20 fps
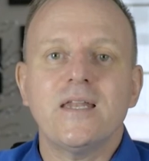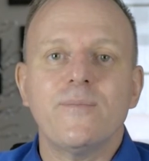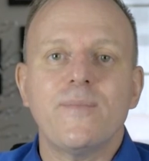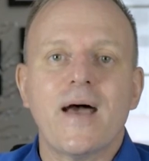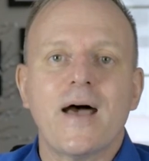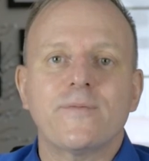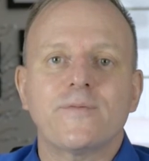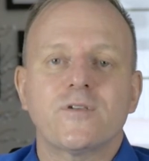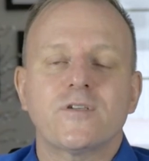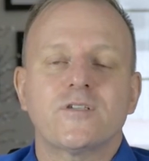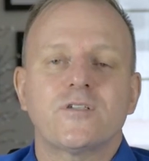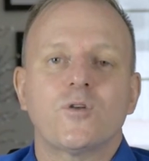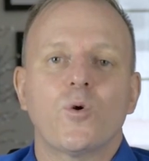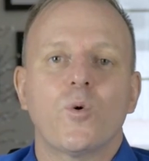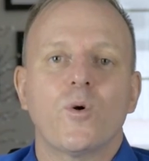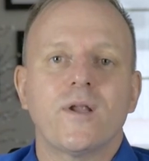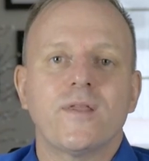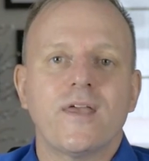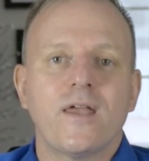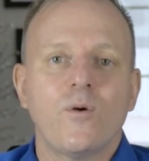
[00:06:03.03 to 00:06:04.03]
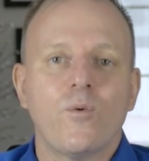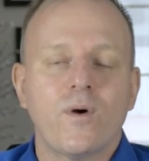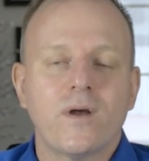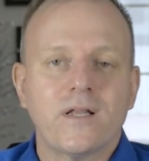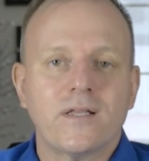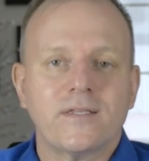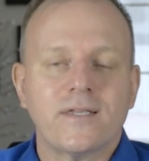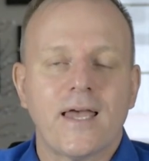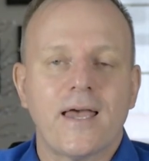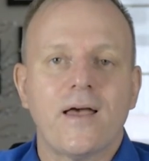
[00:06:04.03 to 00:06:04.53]
about the story they
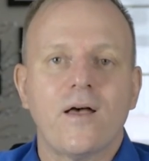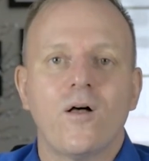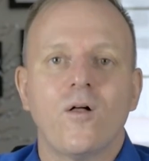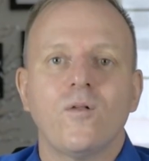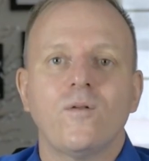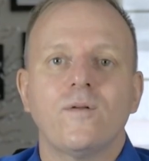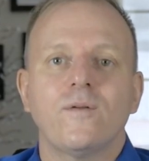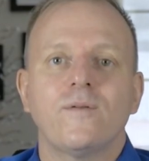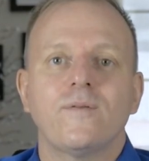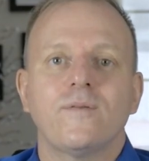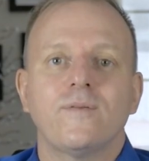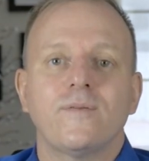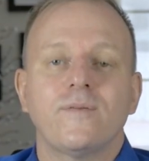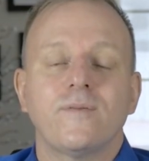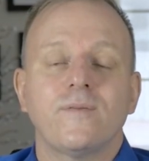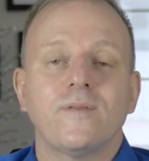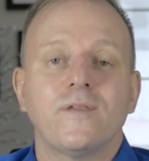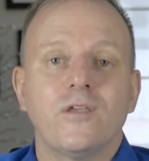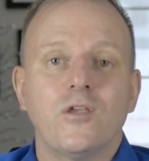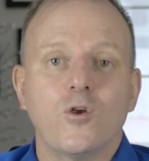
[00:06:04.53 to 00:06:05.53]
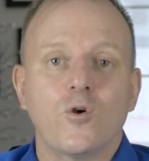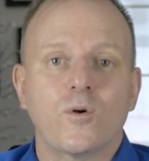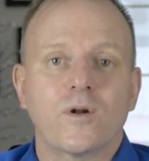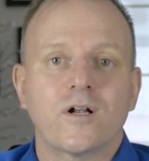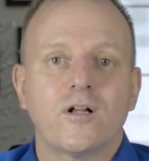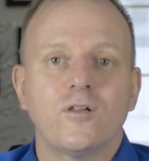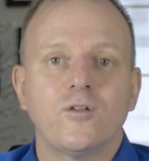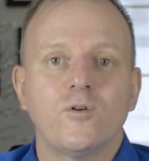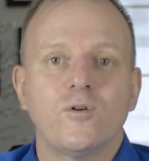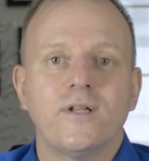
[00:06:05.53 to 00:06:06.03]
wanna tell, you're
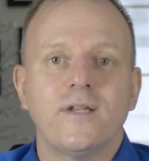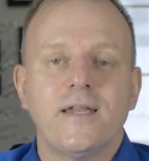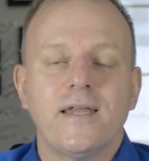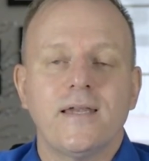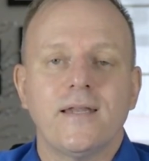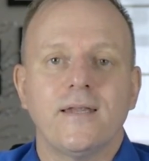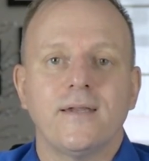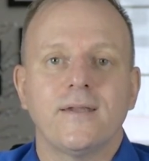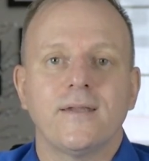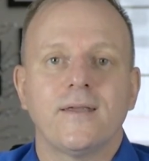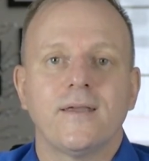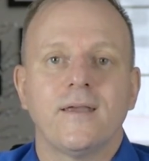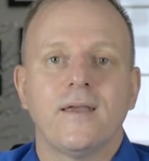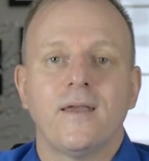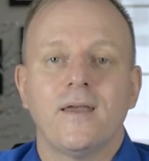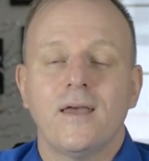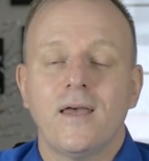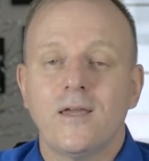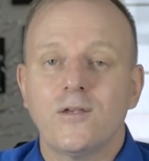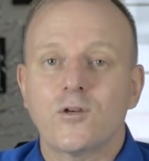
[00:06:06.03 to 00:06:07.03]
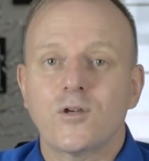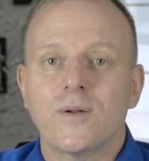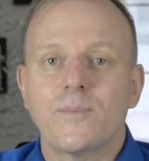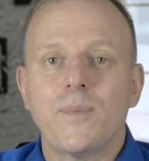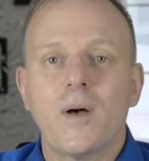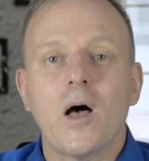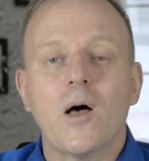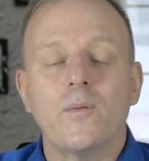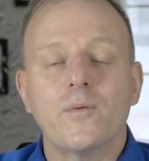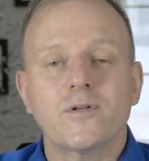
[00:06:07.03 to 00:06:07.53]
included in it. And you're gonna
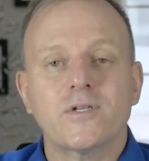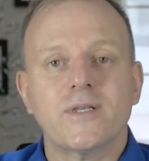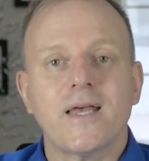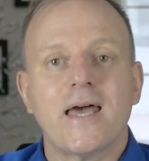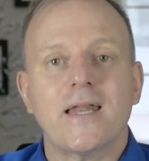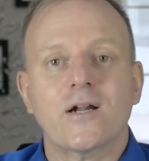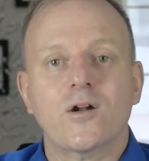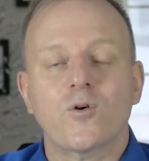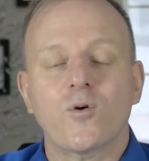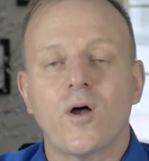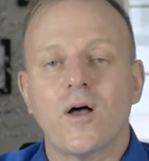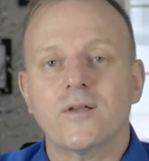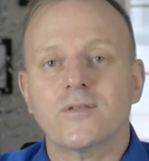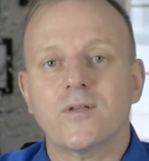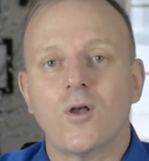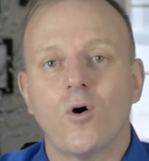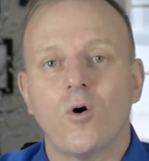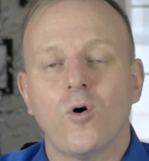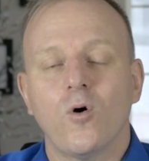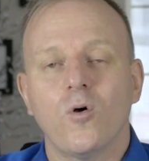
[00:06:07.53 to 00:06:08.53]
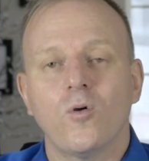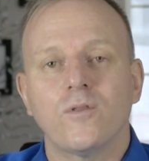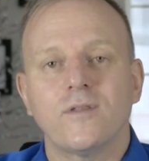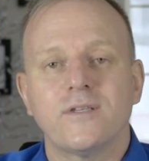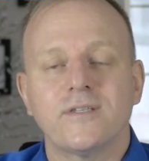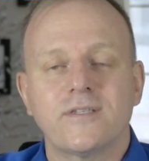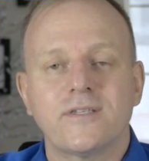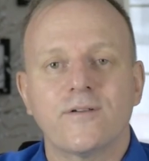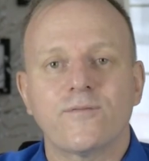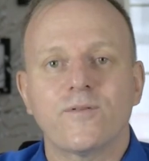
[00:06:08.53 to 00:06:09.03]
publish that across all
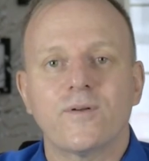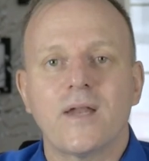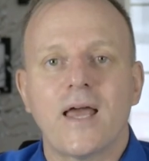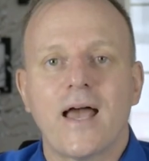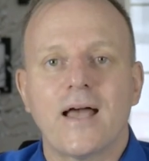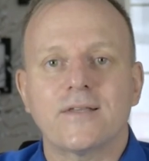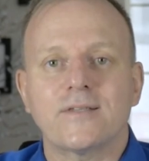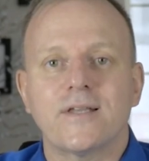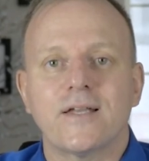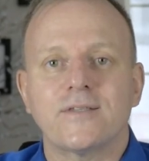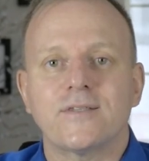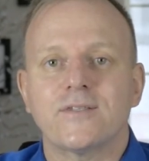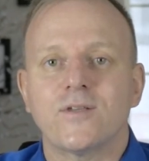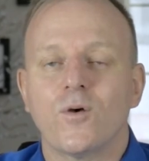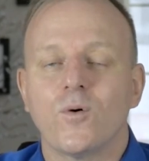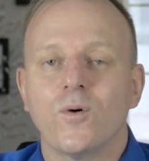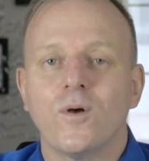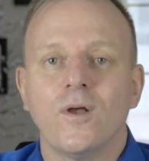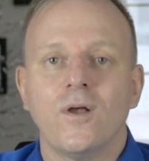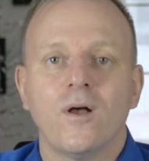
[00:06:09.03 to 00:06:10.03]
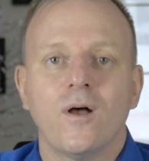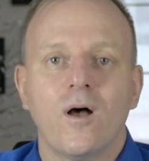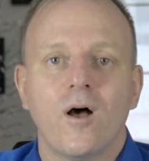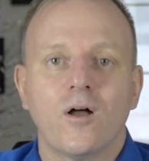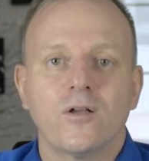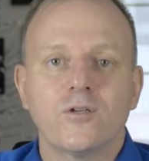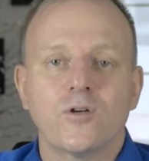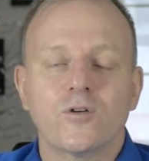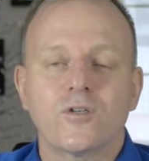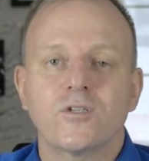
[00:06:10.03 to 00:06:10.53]
these different assets. So
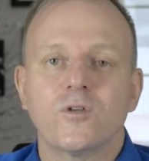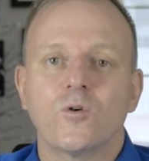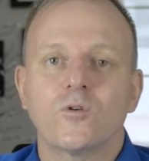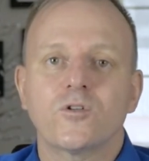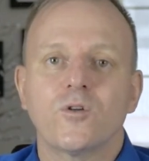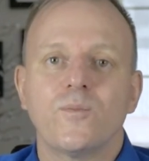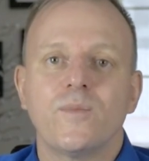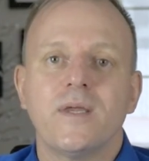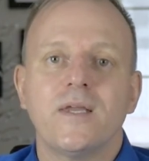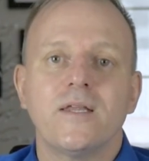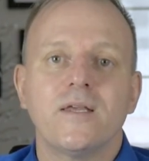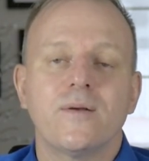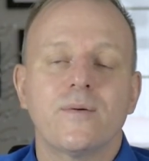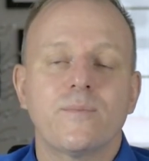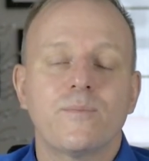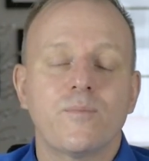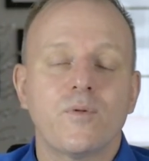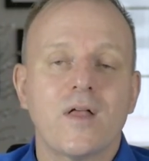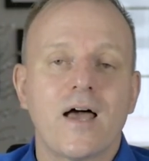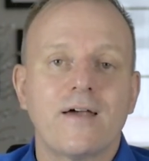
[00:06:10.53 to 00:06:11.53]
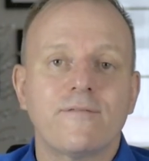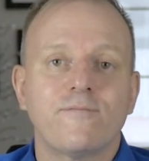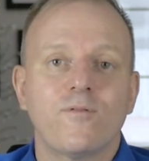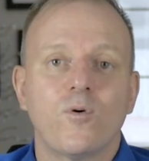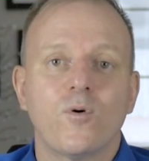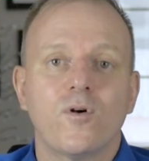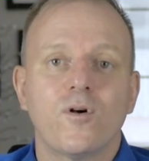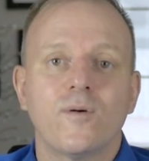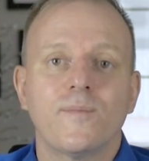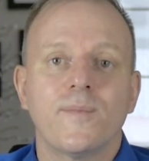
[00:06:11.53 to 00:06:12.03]
on your social media
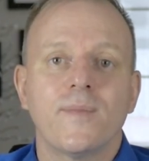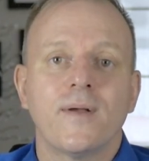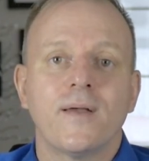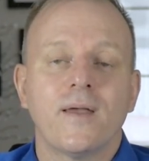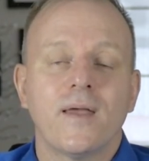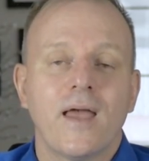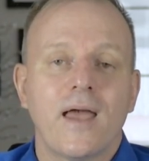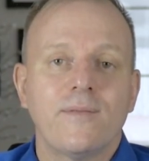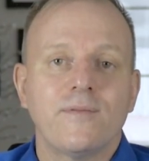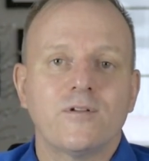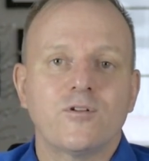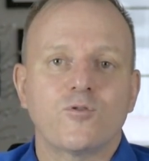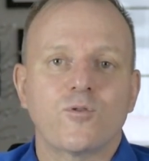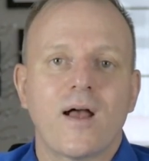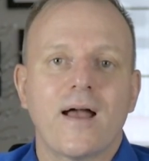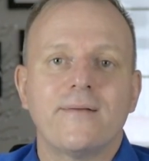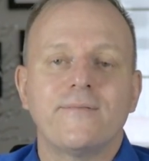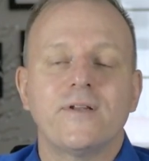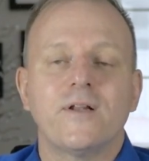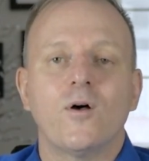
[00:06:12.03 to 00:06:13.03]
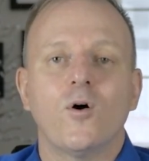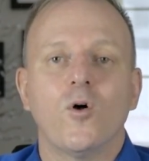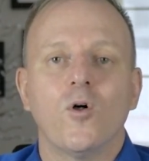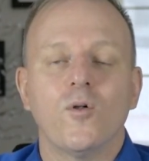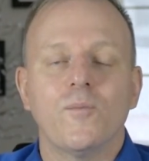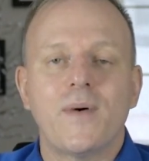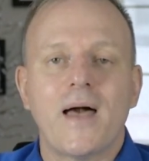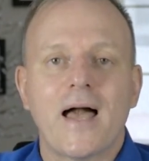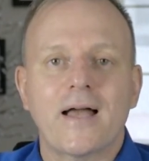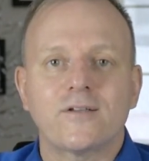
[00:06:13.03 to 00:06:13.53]
platform, and then driving it
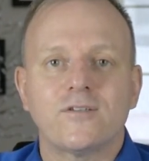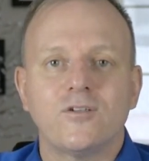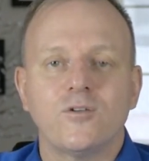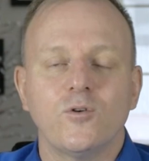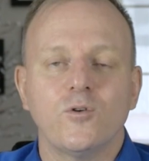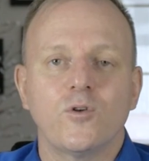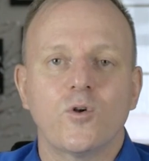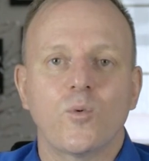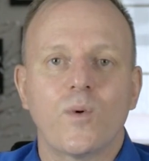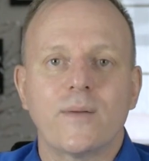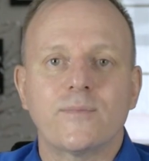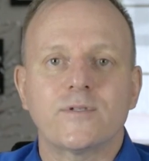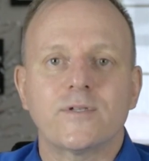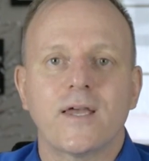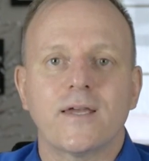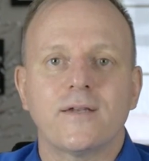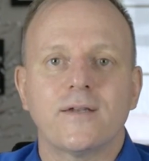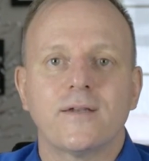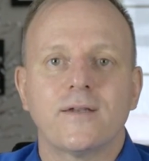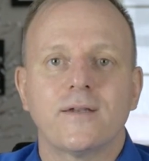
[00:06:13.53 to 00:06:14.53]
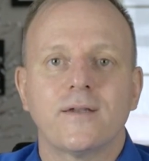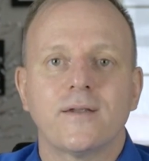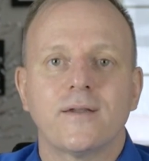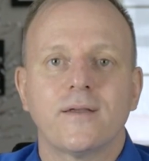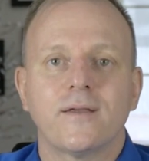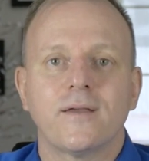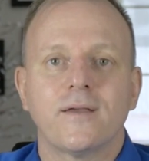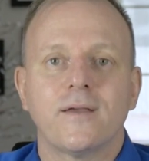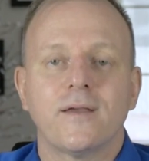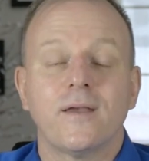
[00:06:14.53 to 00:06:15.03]
all back to your website,
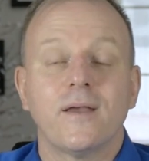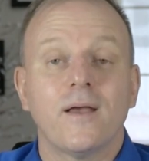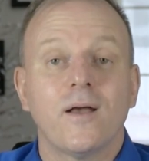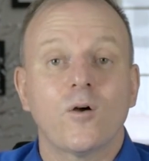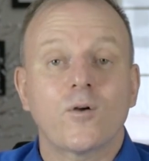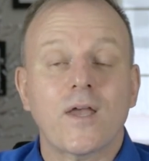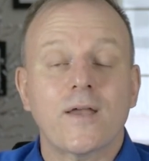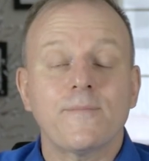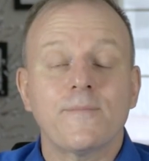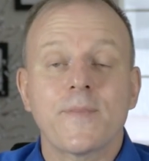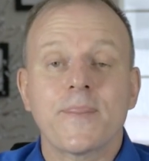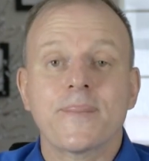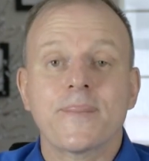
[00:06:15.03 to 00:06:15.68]
okay?